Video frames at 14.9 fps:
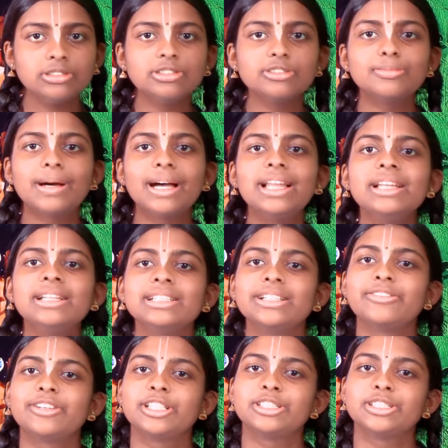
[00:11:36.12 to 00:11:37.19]
so Bal in
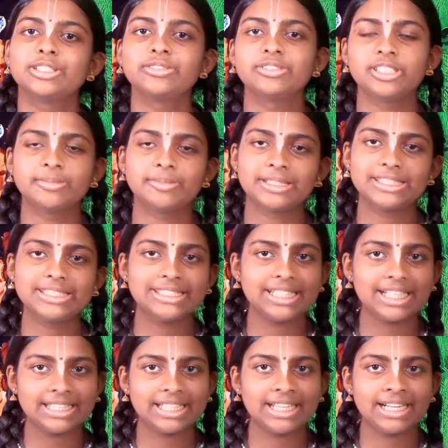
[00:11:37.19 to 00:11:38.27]
the voice of
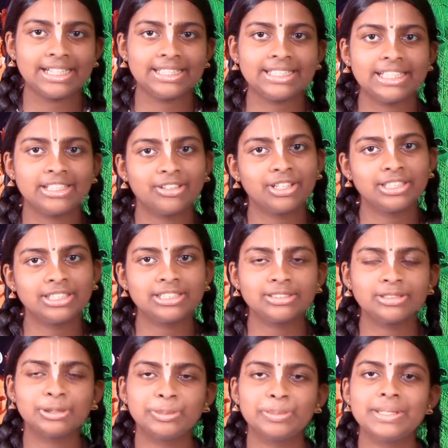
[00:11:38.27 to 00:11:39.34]
Srimati Radharani and all
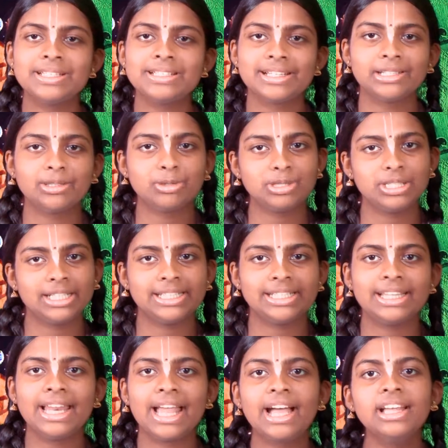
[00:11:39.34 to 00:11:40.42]
the gopis said to
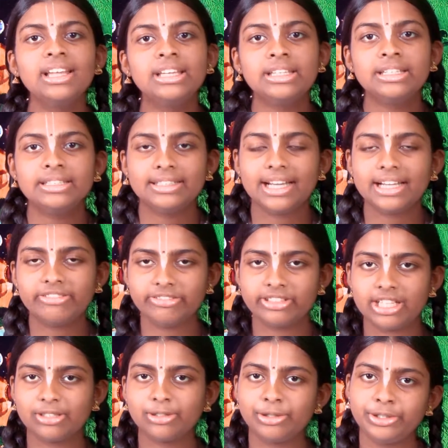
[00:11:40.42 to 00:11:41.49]
Jatila that
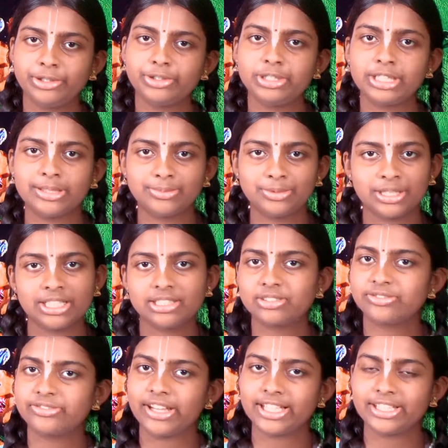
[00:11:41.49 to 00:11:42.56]
we are going to Yamuna
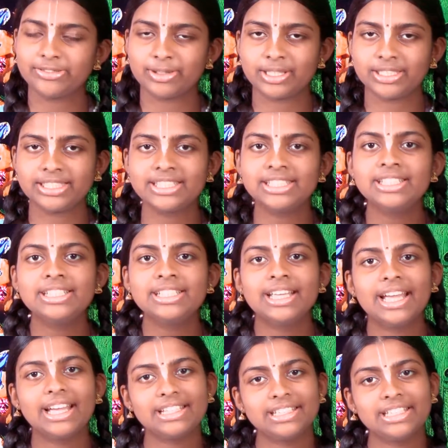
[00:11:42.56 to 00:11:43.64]
to fetch water
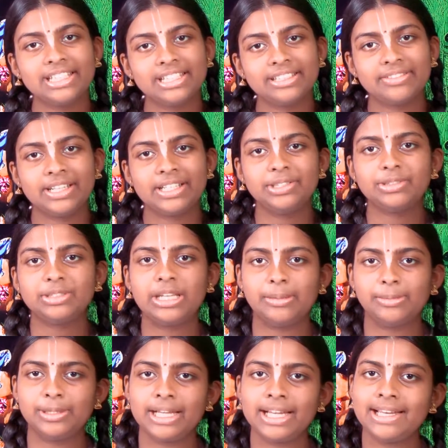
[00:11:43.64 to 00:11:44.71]
and they went to
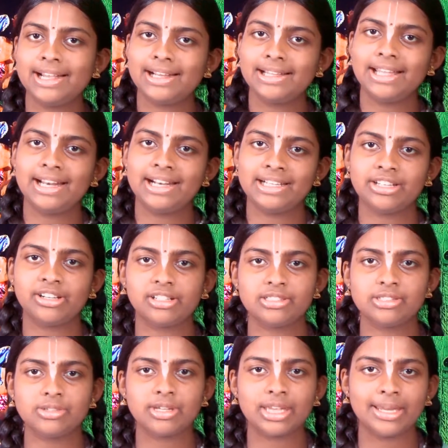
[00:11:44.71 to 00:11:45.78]
Yamuna and Radharani
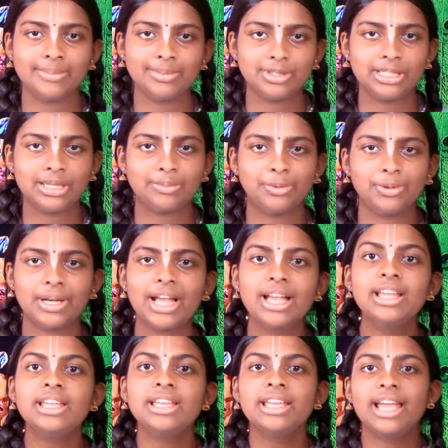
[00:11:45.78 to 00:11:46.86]
also came to Yamuna